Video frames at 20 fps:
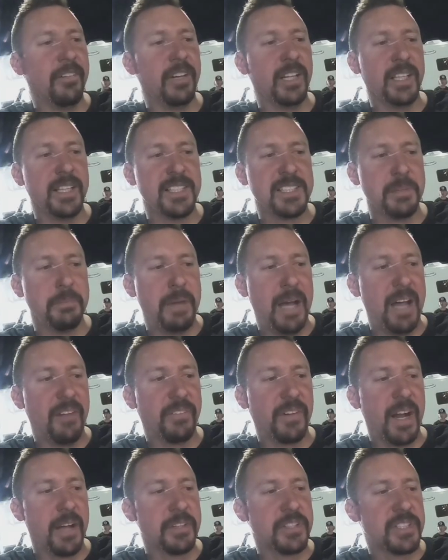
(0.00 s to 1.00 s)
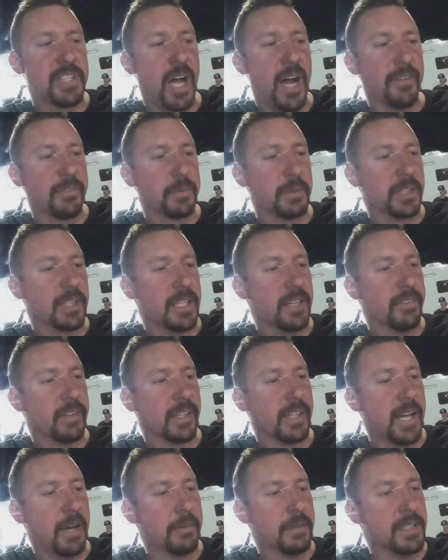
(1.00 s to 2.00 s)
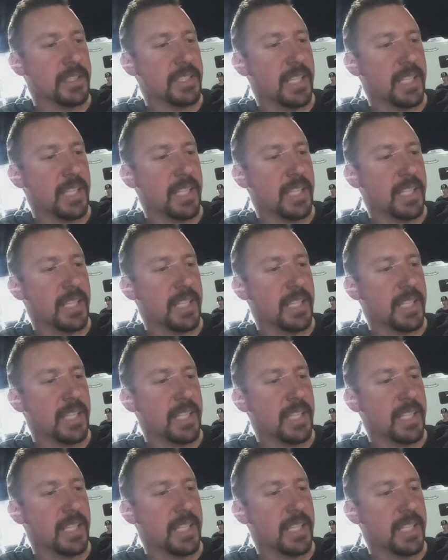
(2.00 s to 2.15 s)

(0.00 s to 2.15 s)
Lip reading: really isn't bad for how soft we're leaving. That was